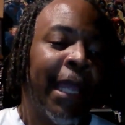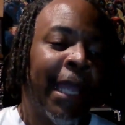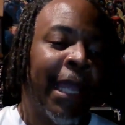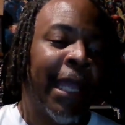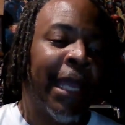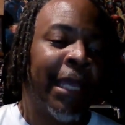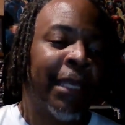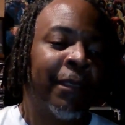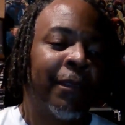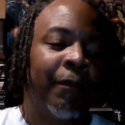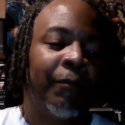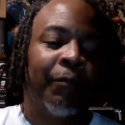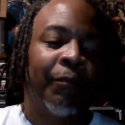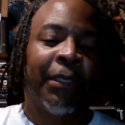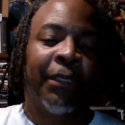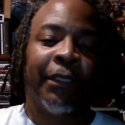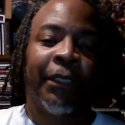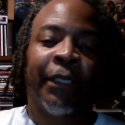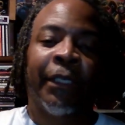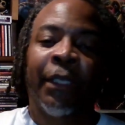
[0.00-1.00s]

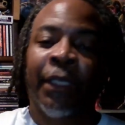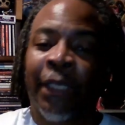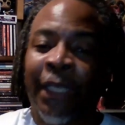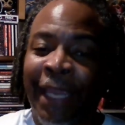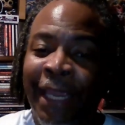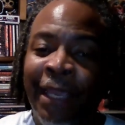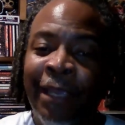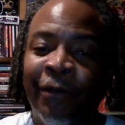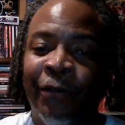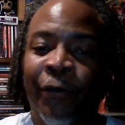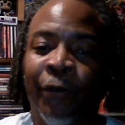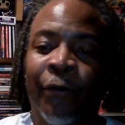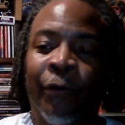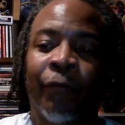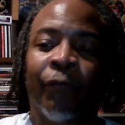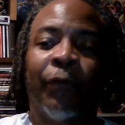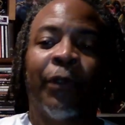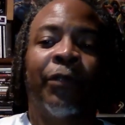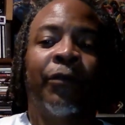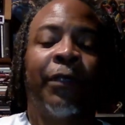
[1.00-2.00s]
But later,
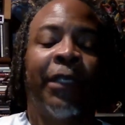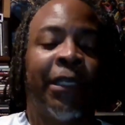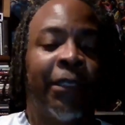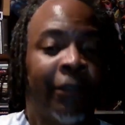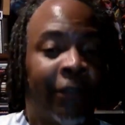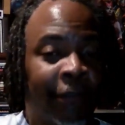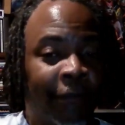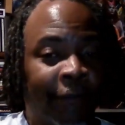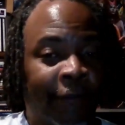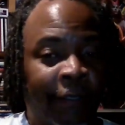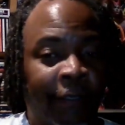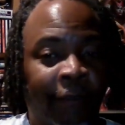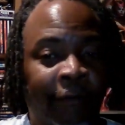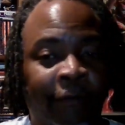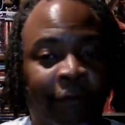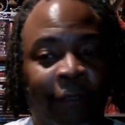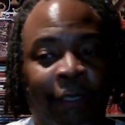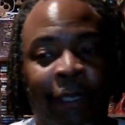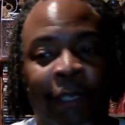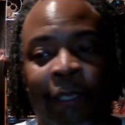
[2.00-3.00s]
when you get into
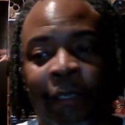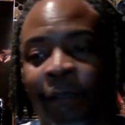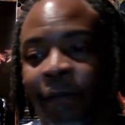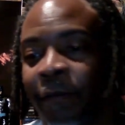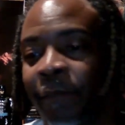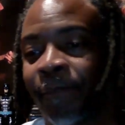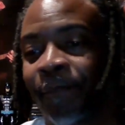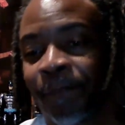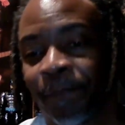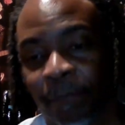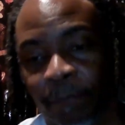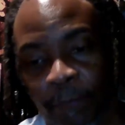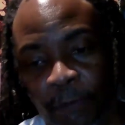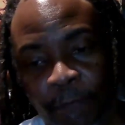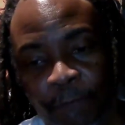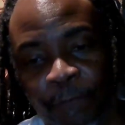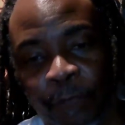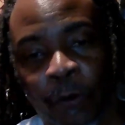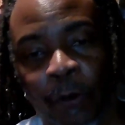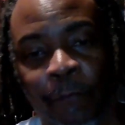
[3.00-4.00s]
things like
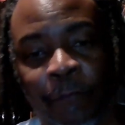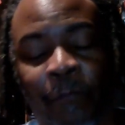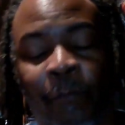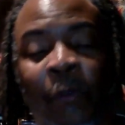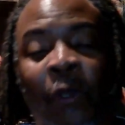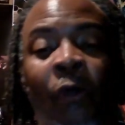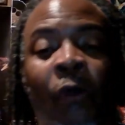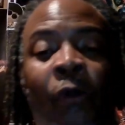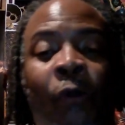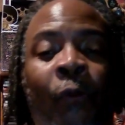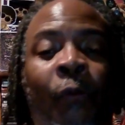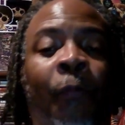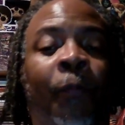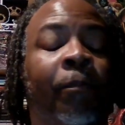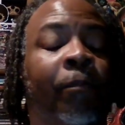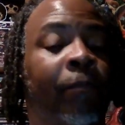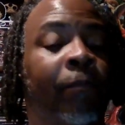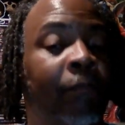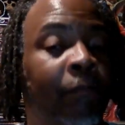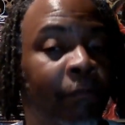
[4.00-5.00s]
Far From
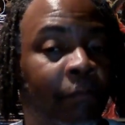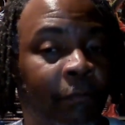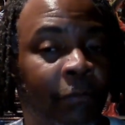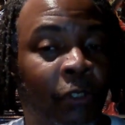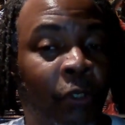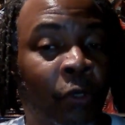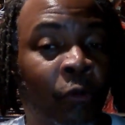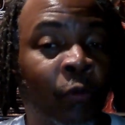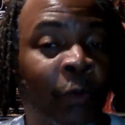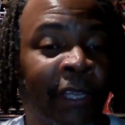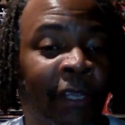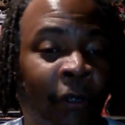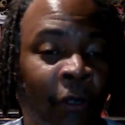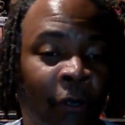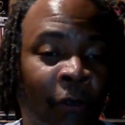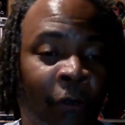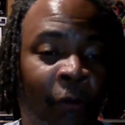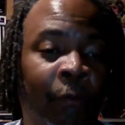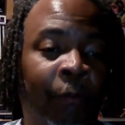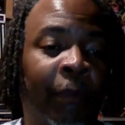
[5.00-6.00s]
Home, No Way
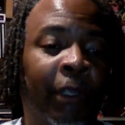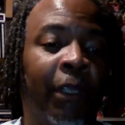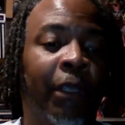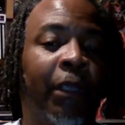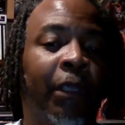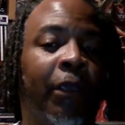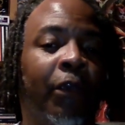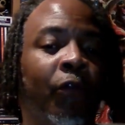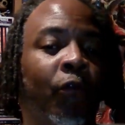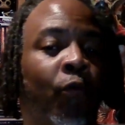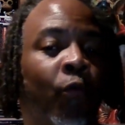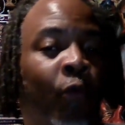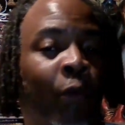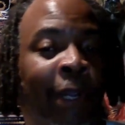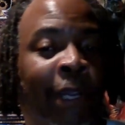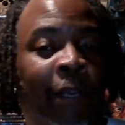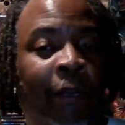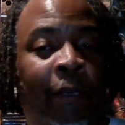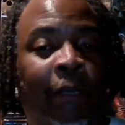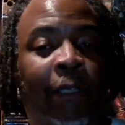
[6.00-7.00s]
Home,
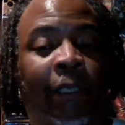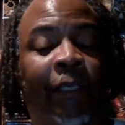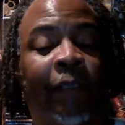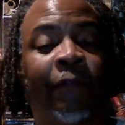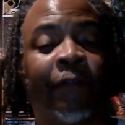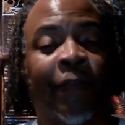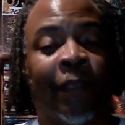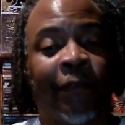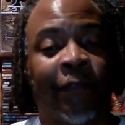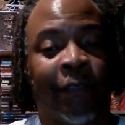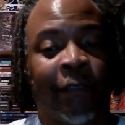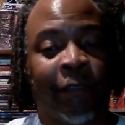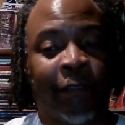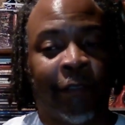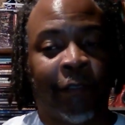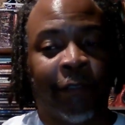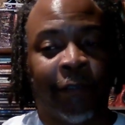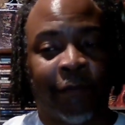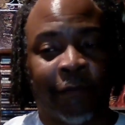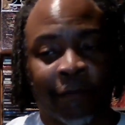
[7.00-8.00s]
where his
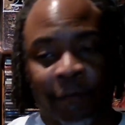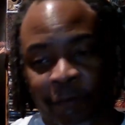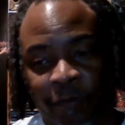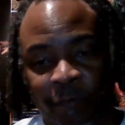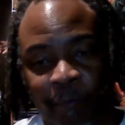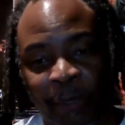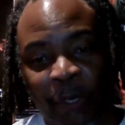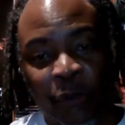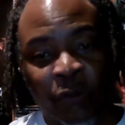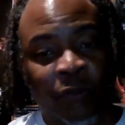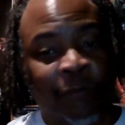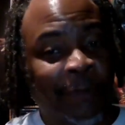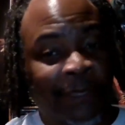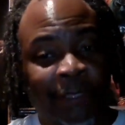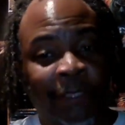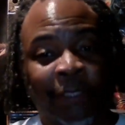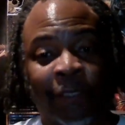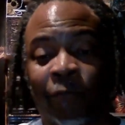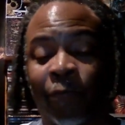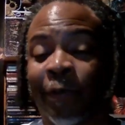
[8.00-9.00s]
identity is exposed,
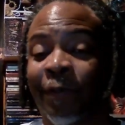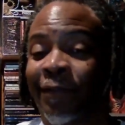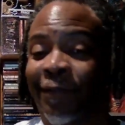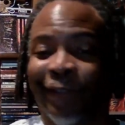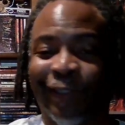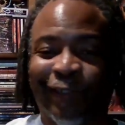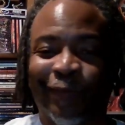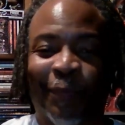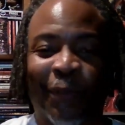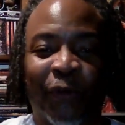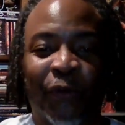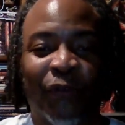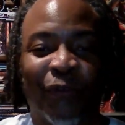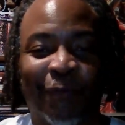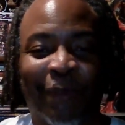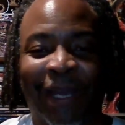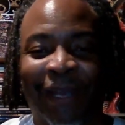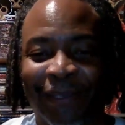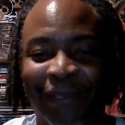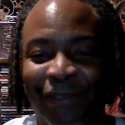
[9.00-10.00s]
but then it wasn't
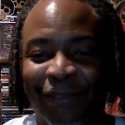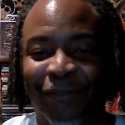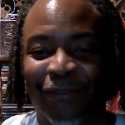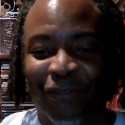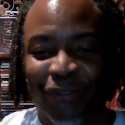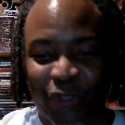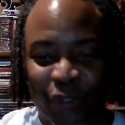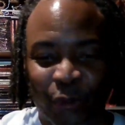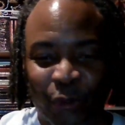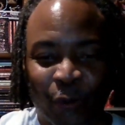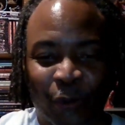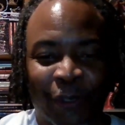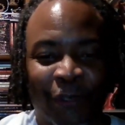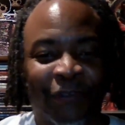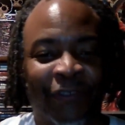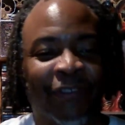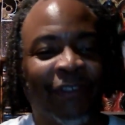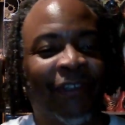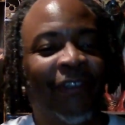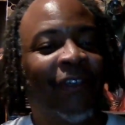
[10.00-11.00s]
exposed by his
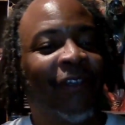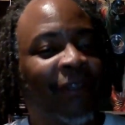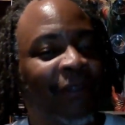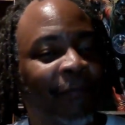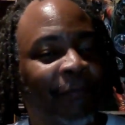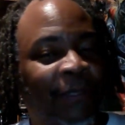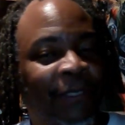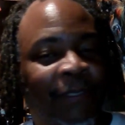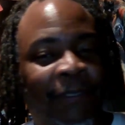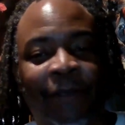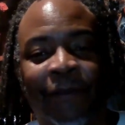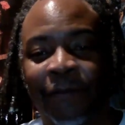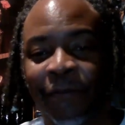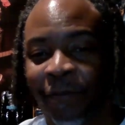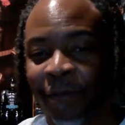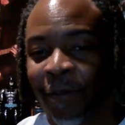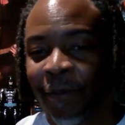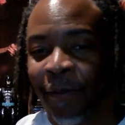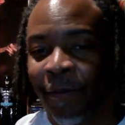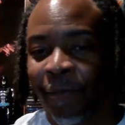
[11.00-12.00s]
choice
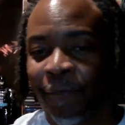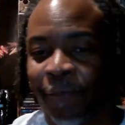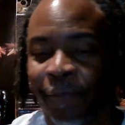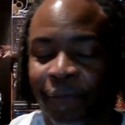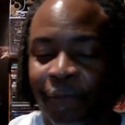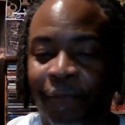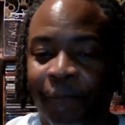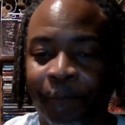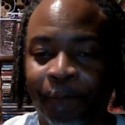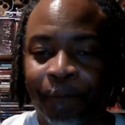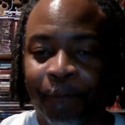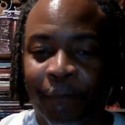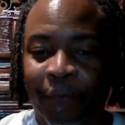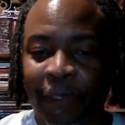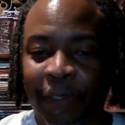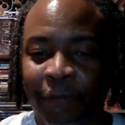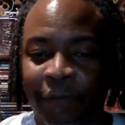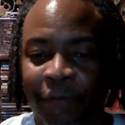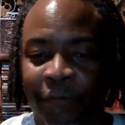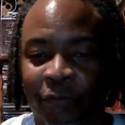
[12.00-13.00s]
because of
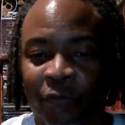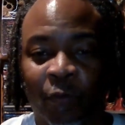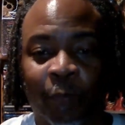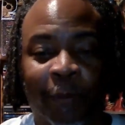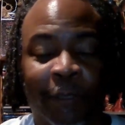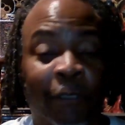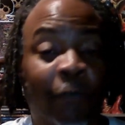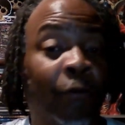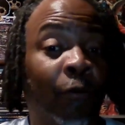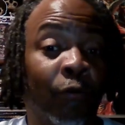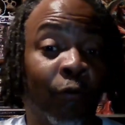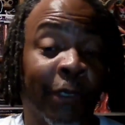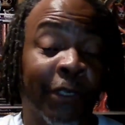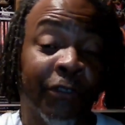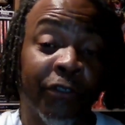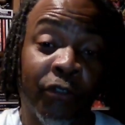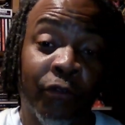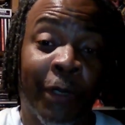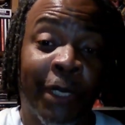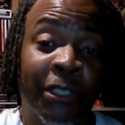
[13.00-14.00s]
the Superhero
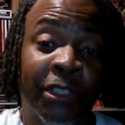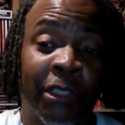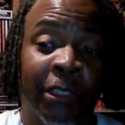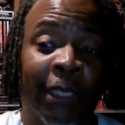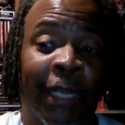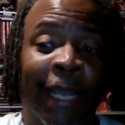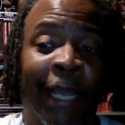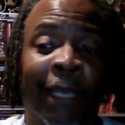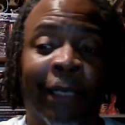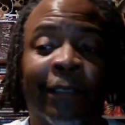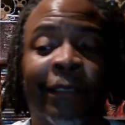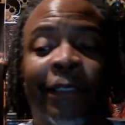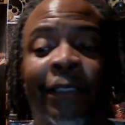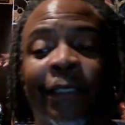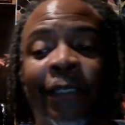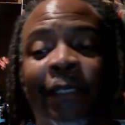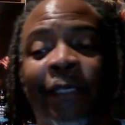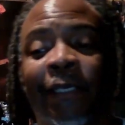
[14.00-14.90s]
Registration Act.